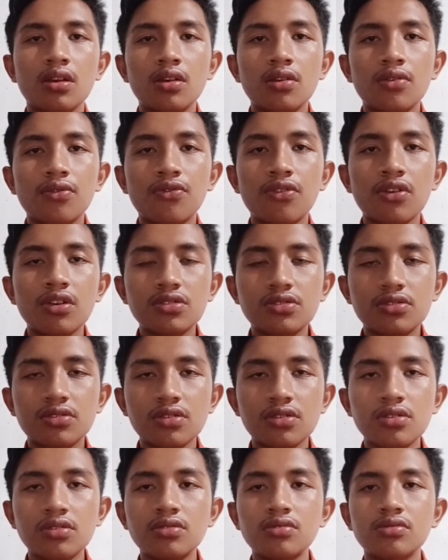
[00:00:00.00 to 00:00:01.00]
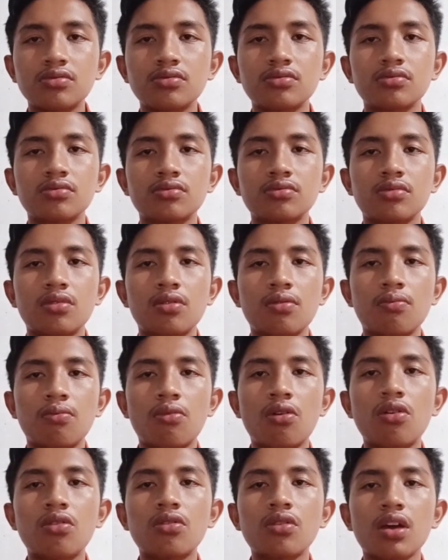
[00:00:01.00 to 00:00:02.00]
faster,
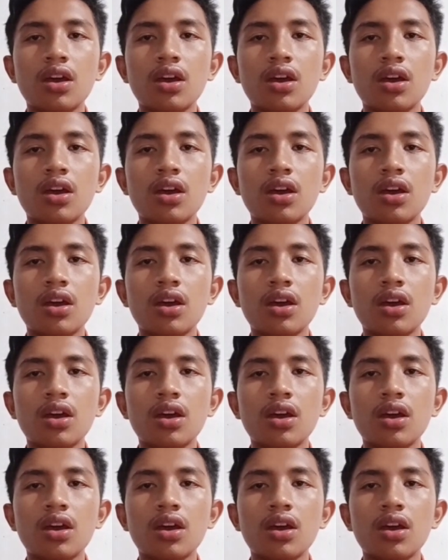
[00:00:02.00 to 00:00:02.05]
more